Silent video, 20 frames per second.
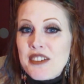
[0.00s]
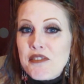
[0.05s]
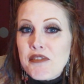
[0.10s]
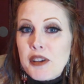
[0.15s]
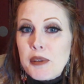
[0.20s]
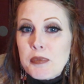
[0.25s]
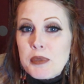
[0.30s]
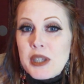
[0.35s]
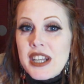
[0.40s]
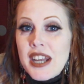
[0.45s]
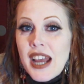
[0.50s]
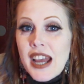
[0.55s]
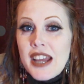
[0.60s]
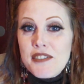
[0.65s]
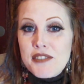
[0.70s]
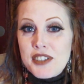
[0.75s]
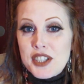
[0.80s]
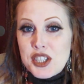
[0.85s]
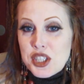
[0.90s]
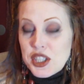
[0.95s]
filmed in night
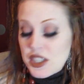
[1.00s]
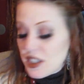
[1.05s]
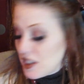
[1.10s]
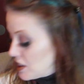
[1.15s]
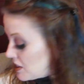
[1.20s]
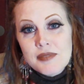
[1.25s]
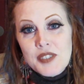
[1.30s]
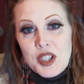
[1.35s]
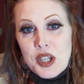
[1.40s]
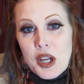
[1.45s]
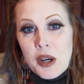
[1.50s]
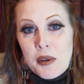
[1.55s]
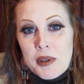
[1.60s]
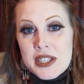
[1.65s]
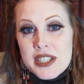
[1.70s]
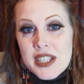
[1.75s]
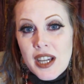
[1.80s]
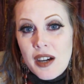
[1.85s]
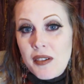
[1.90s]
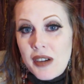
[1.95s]
vision, you know
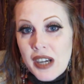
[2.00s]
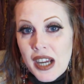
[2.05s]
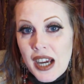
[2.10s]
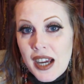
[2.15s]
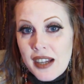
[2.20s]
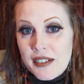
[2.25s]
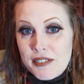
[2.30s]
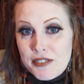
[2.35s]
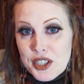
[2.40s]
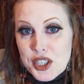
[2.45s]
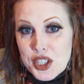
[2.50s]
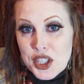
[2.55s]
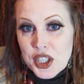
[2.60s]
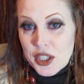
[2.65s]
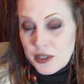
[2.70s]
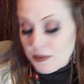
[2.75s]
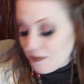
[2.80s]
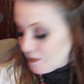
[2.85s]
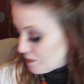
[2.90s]
what's going on for sure.